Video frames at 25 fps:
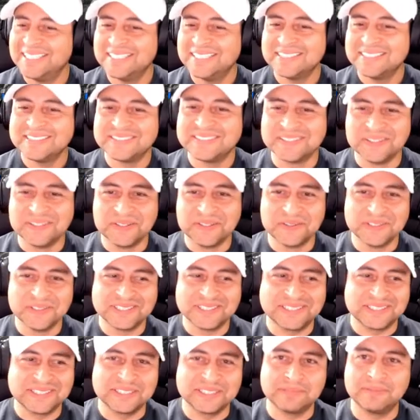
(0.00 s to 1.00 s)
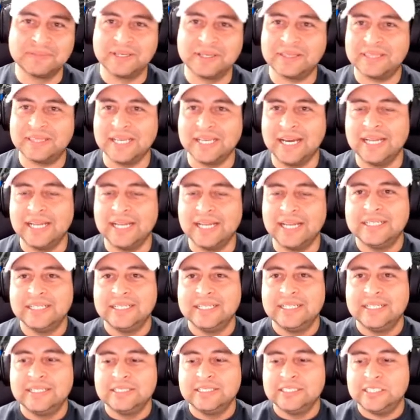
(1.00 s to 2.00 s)
So we'll see about that.
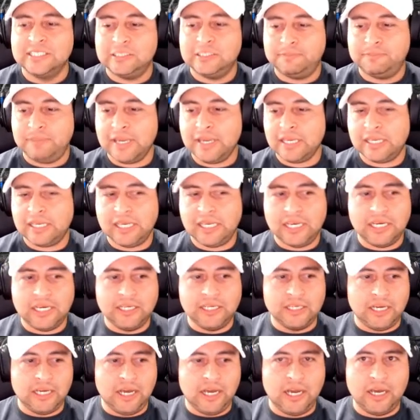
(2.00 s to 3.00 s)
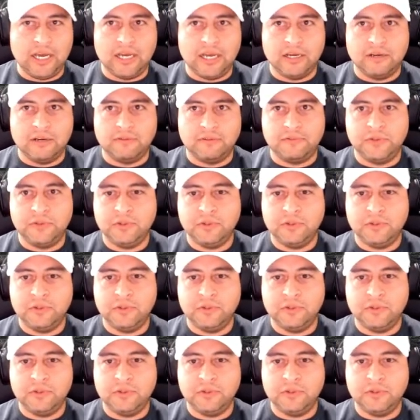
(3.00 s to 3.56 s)
Speaking of new